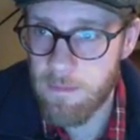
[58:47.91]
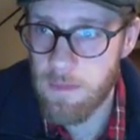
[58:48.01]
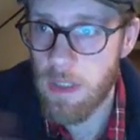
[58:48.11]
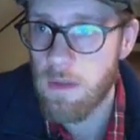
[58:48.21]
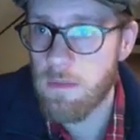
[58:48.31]

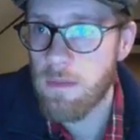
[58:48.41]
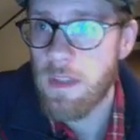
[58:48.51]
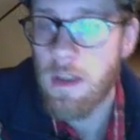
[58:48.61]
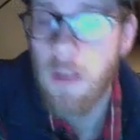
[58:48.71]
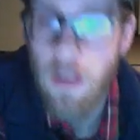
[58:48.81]
you know,
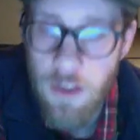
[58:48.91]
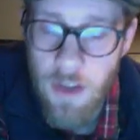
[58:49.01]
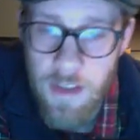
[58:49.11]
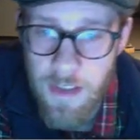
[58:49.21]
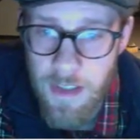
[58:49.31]
technology
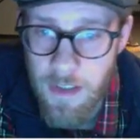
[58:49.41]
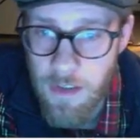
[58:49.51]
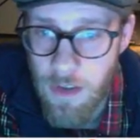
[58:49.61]
doesn't exist,